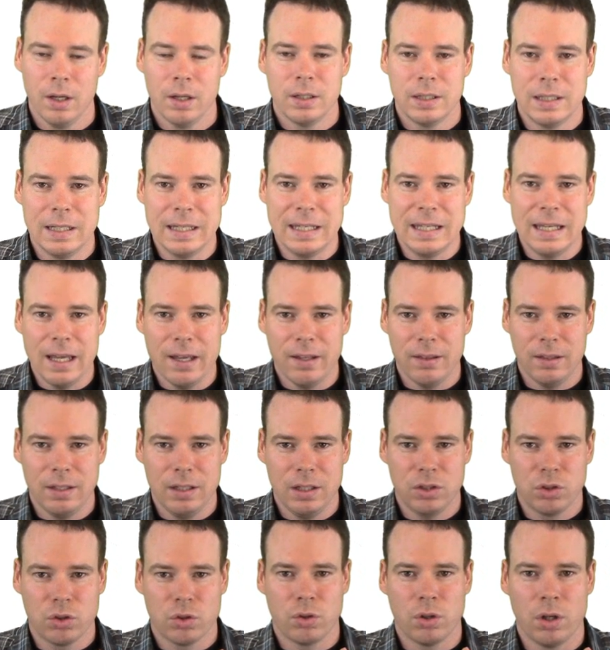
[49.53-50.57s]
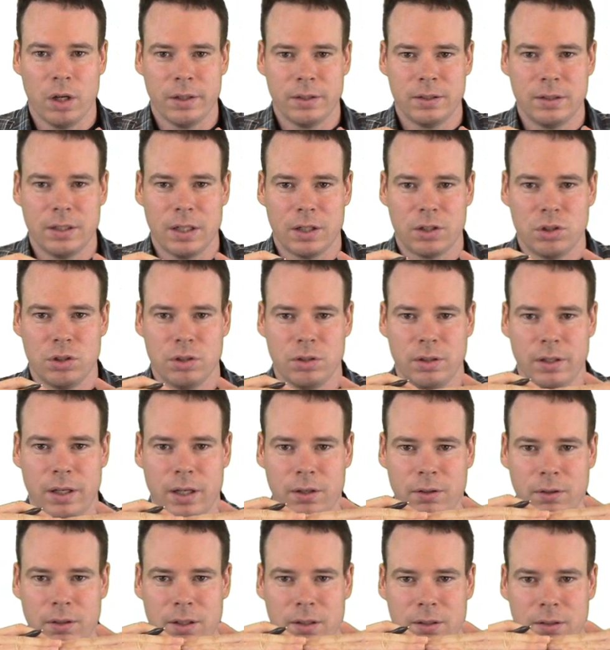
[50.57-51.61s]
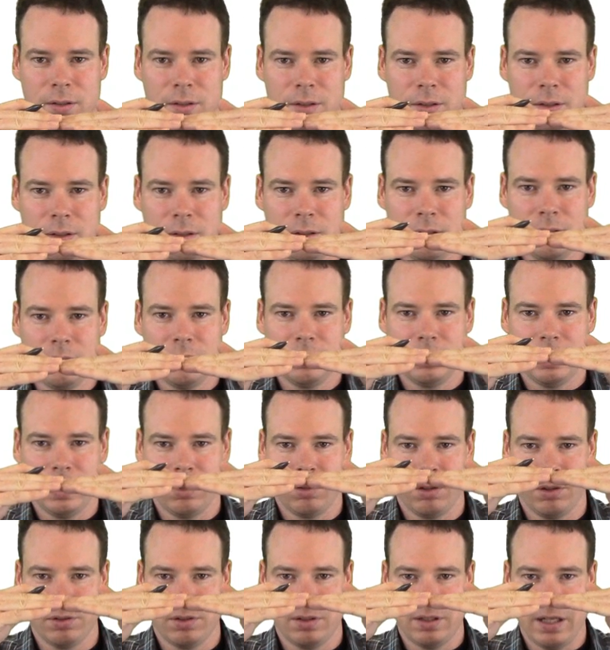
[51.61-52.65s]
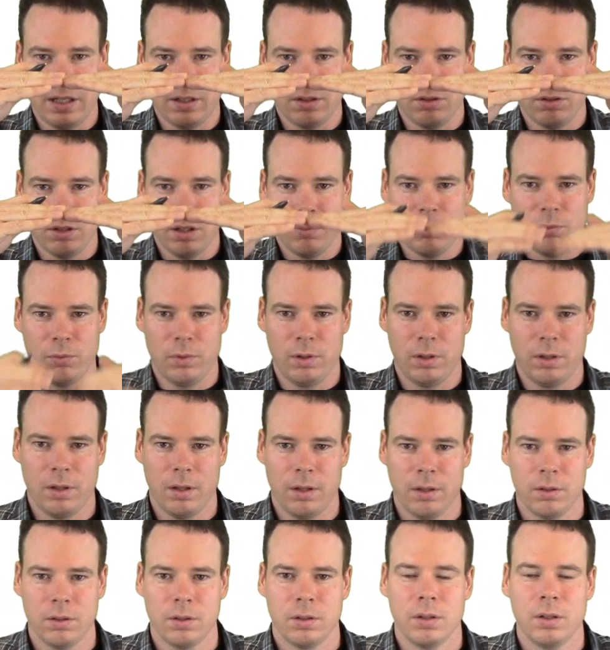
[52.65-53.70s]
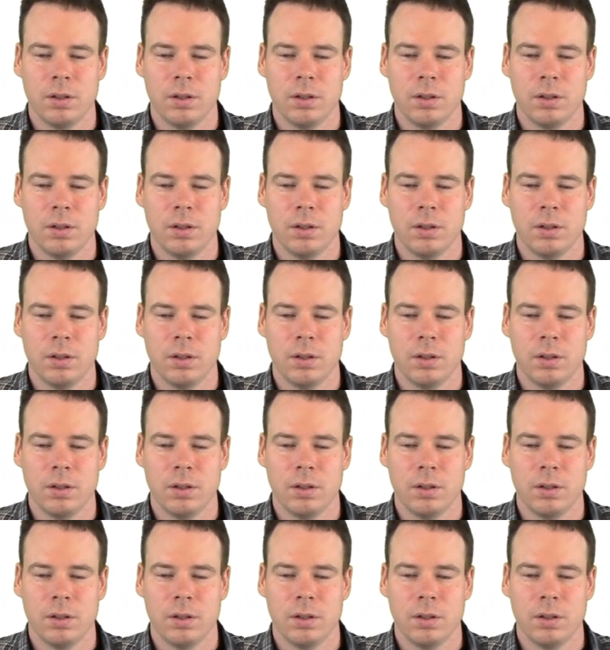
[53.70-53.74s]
to get these cross-sectional areas that are all stacked on top of one another,